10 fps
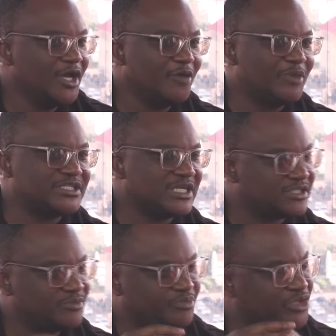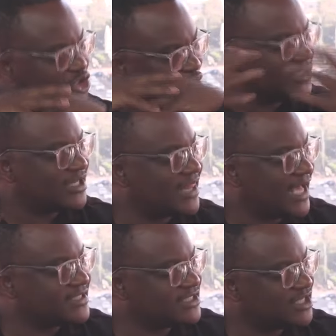But just beyond
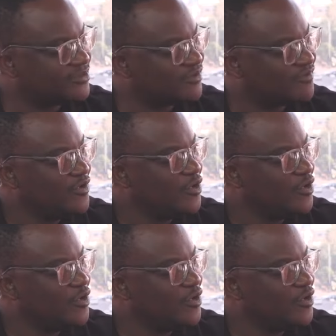that, in terms of